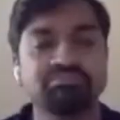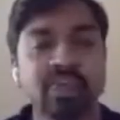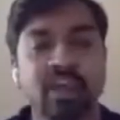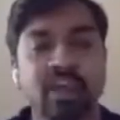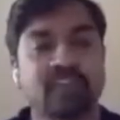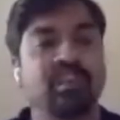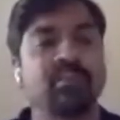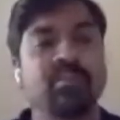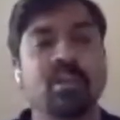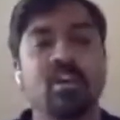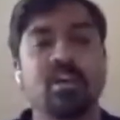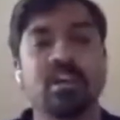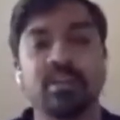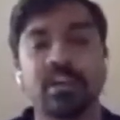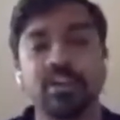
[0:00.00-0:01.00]
are somehow
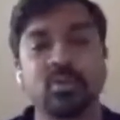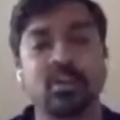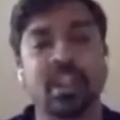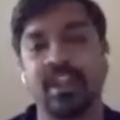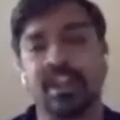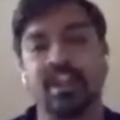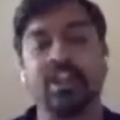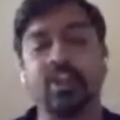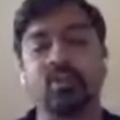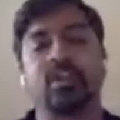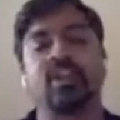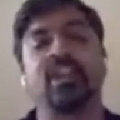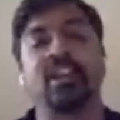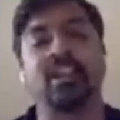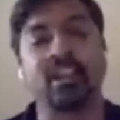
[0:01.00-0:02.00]
able to get into the
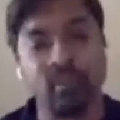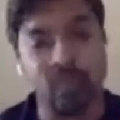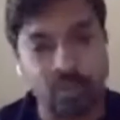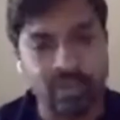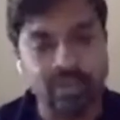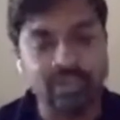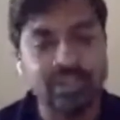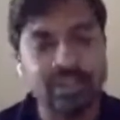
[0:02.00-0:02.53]
data node